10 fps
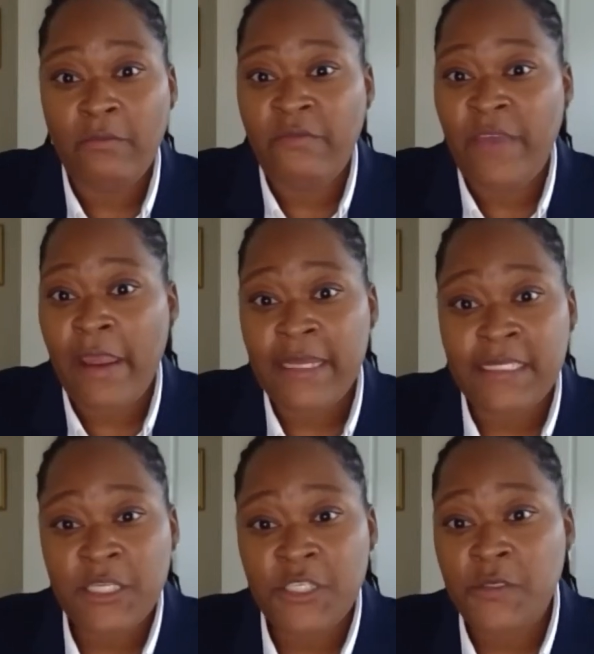
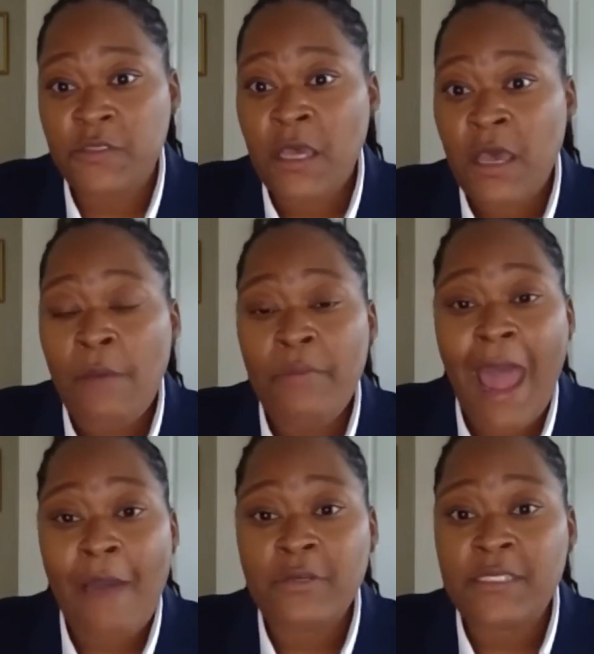various issues, but
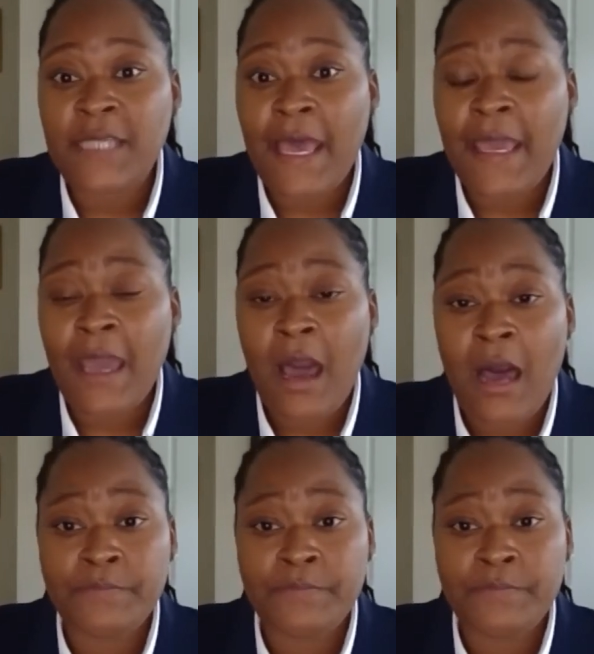I will say,